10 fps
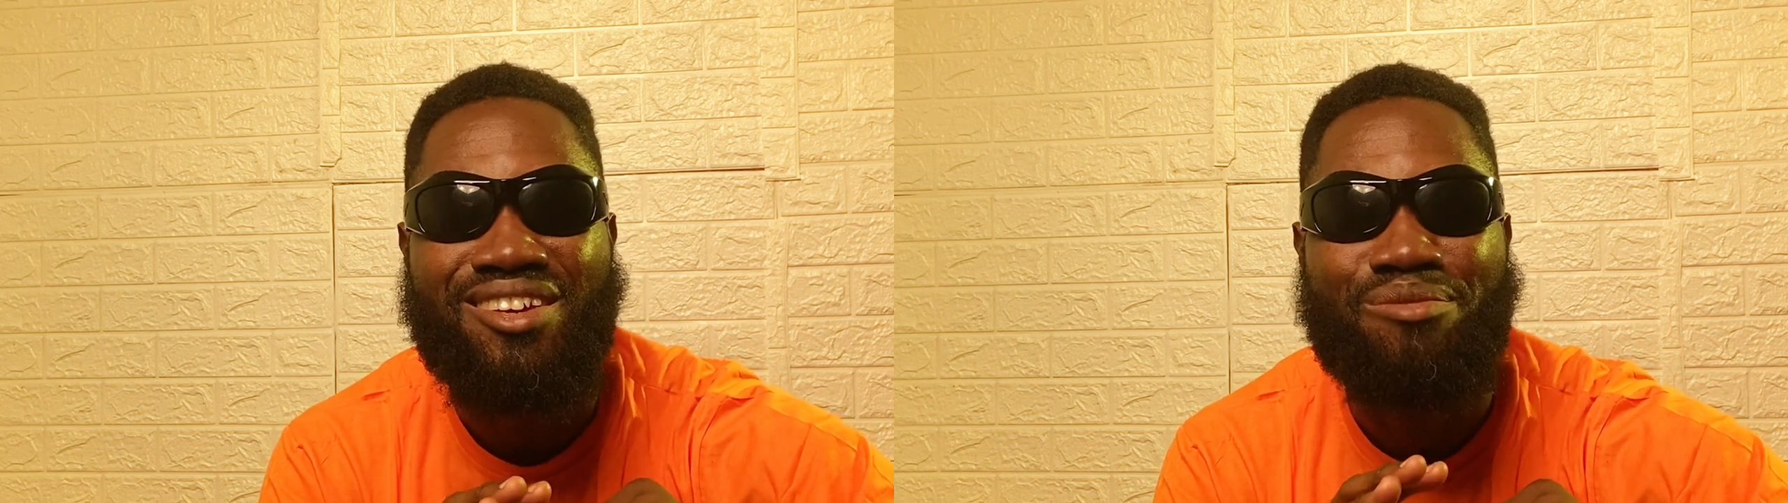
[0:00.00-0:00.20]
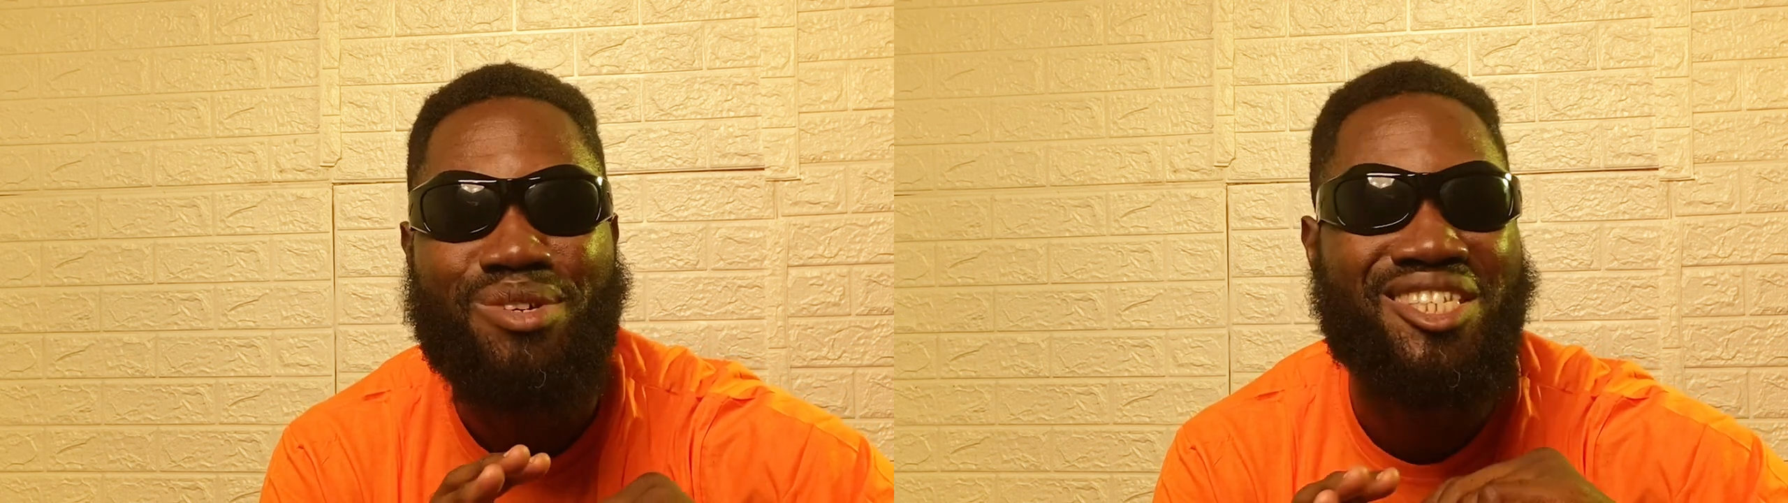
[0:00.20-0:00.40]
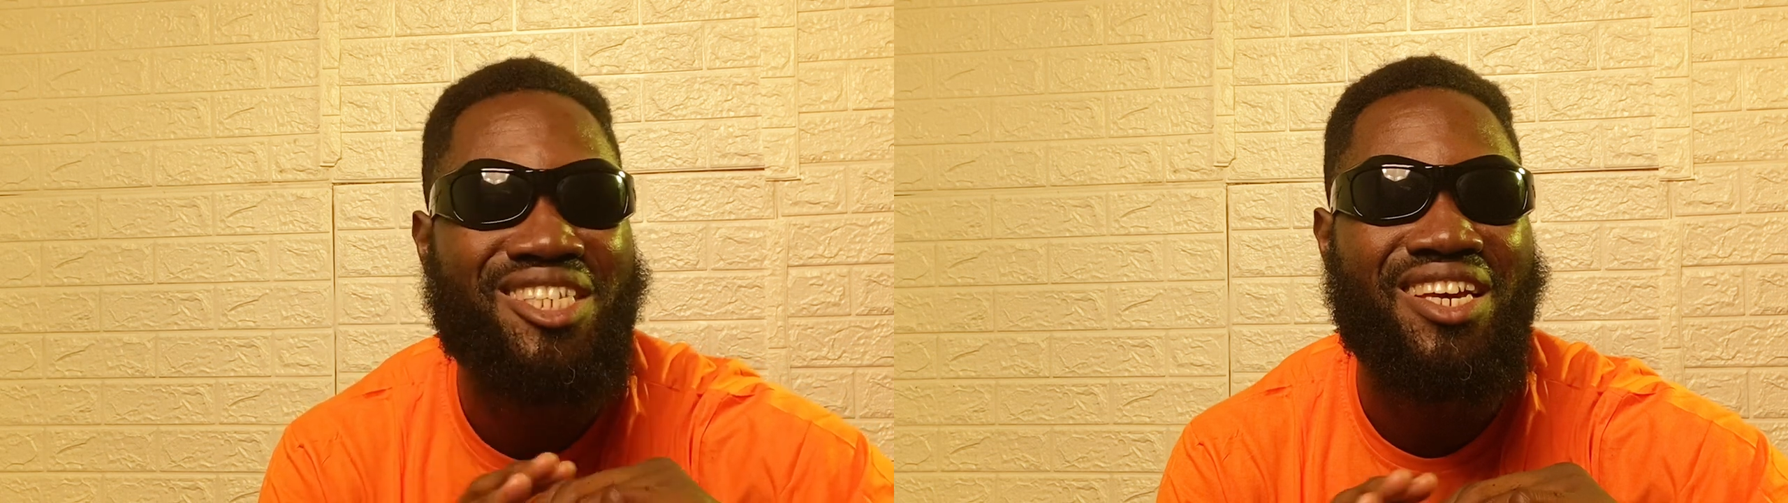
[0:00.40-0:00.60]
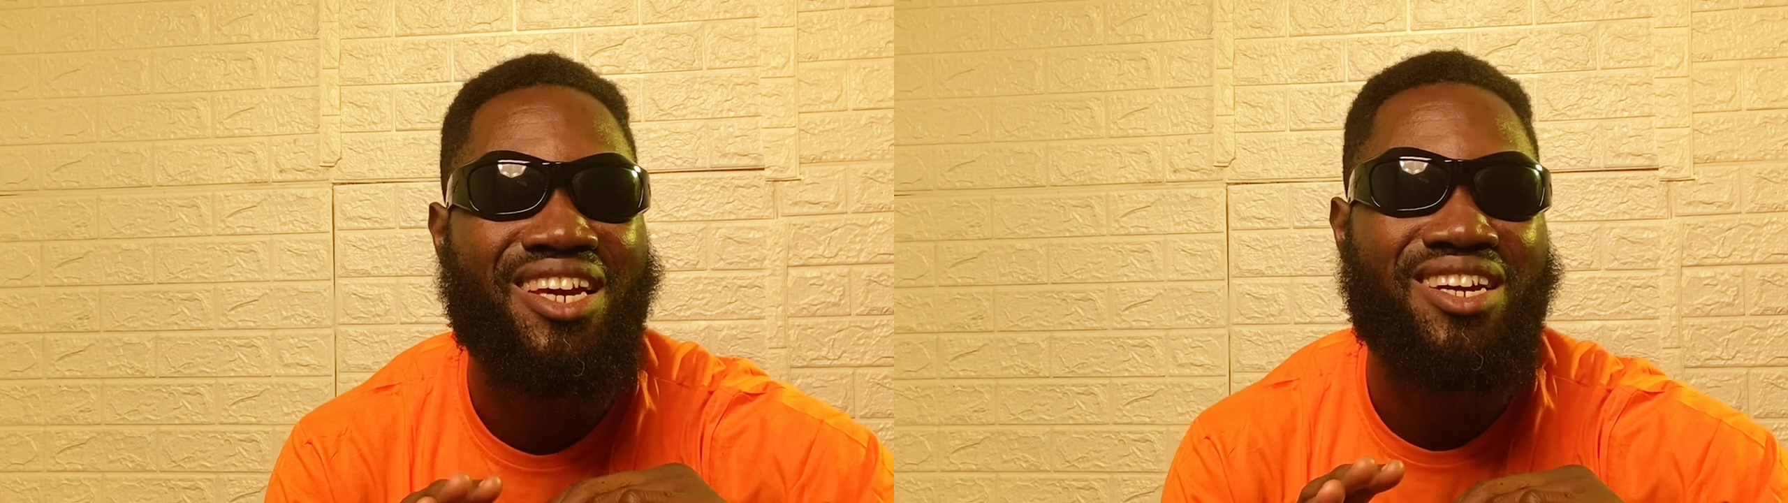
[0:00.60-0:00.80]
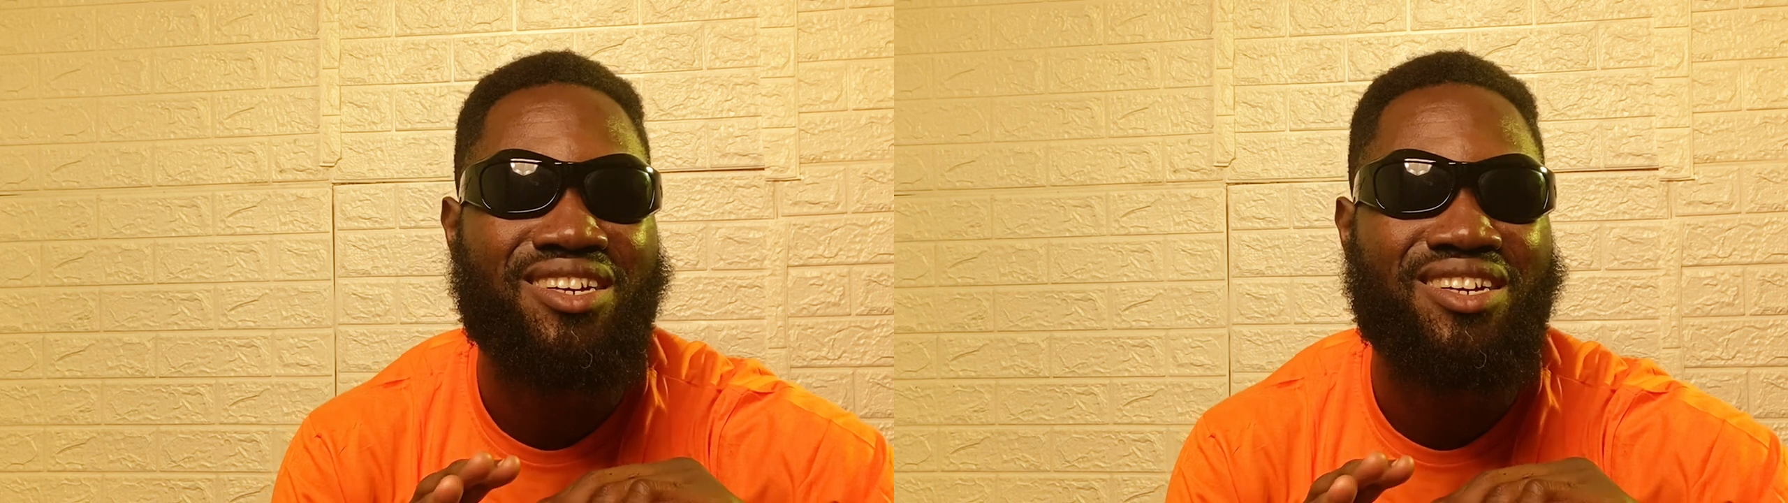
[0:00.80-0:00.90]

be sick.